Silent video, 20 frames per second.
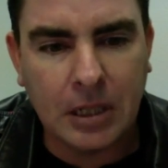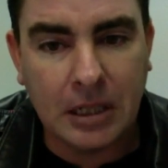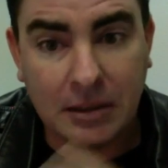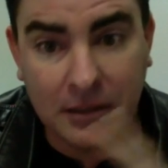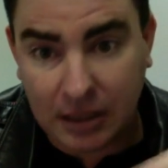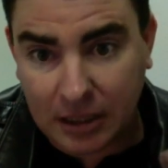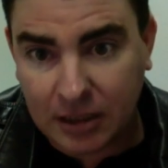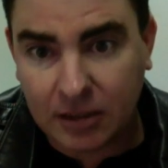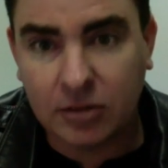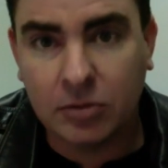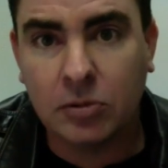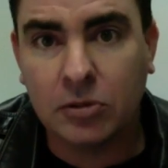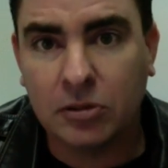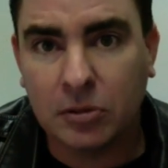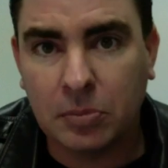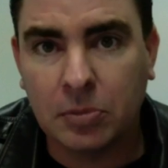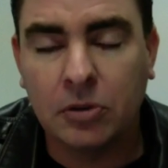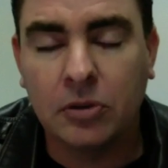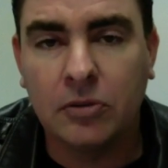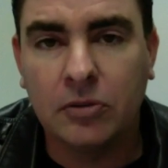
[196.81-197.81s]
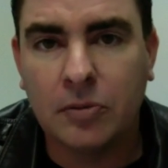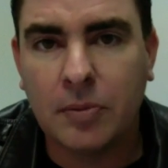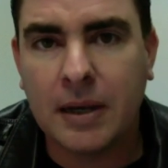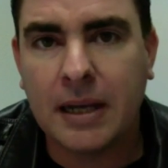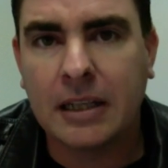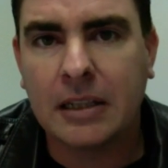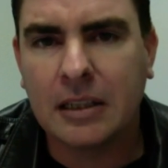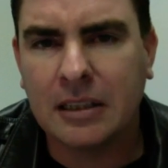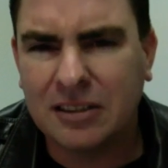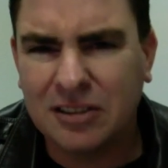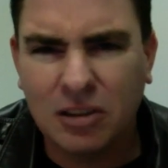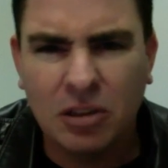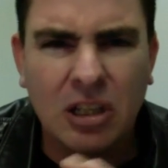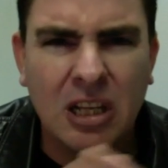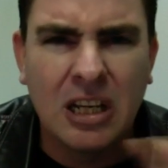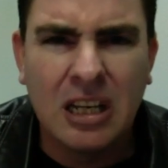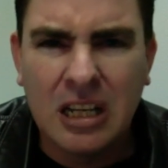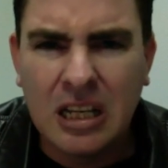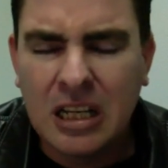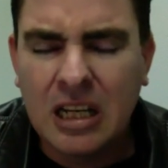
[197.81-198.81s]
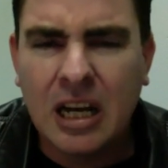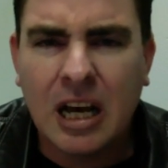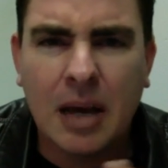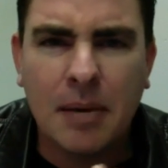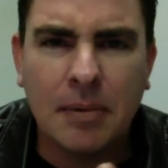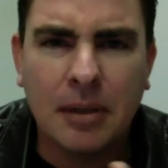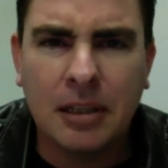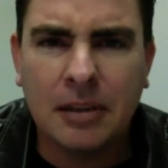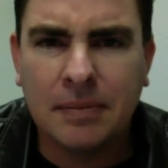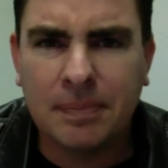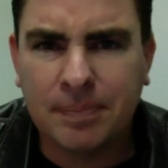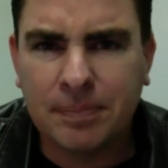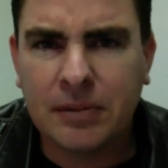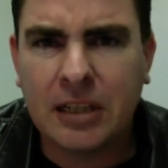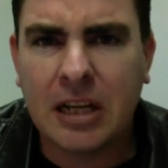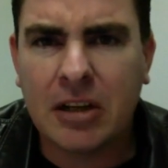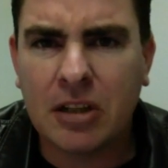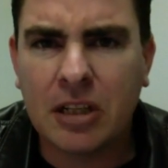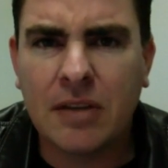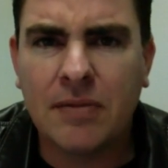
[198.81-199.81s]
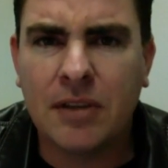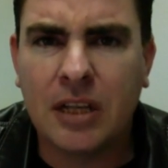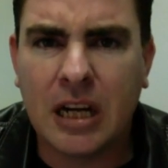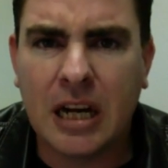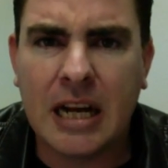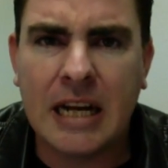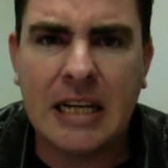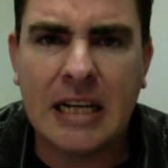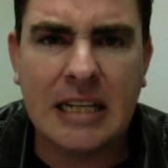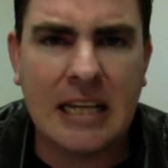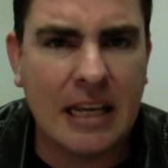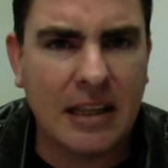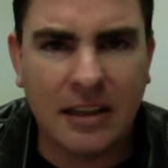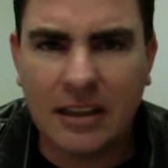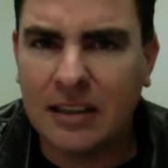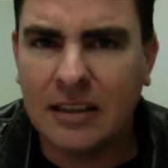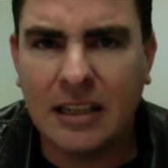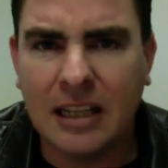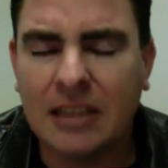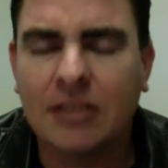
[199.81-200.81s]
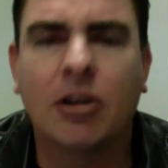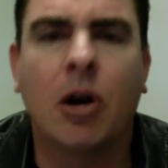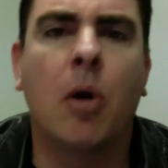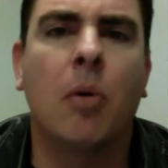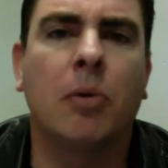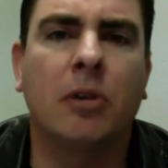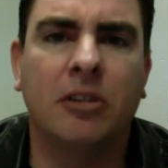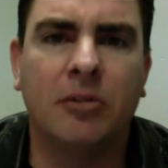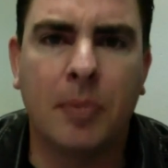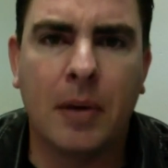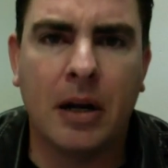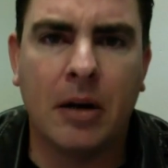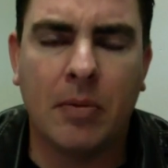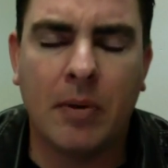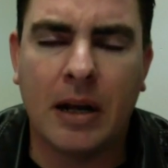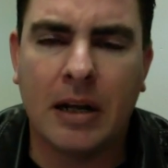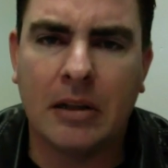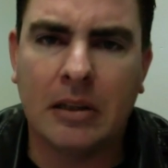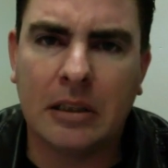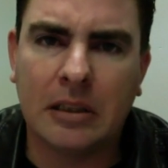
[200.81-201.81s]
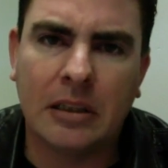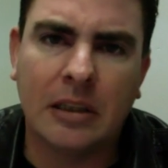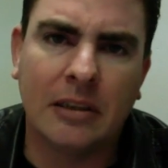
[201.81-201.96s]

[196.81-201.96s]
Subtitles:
Adidas was approved back then. So, I mean, that'll give you an idea. That's always been around.